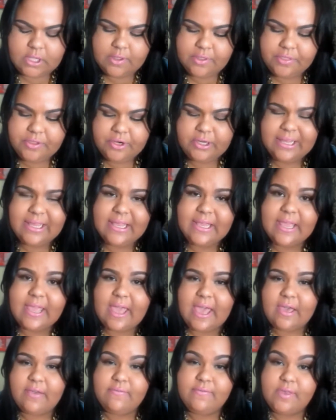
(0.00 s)
they're like
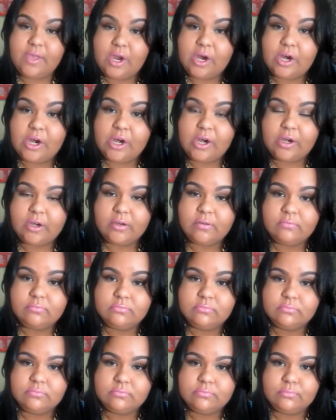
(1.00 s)
caviar
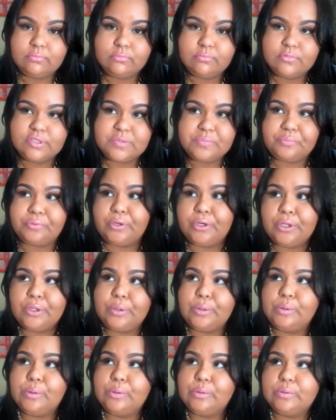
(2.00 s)

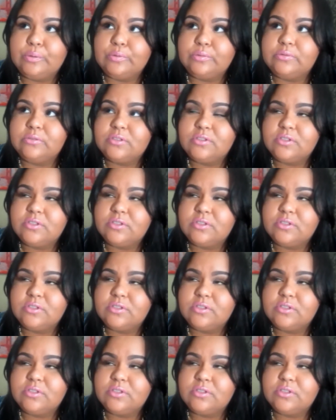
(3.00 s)
sprinkles